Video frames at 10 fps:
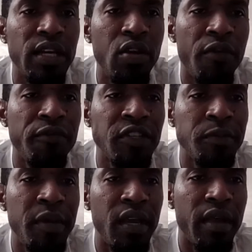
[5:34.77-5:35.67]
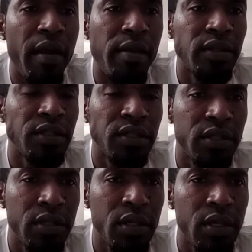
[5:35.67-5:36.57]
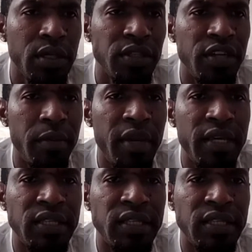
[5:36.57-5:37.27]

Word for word: Yeah, enough respect. God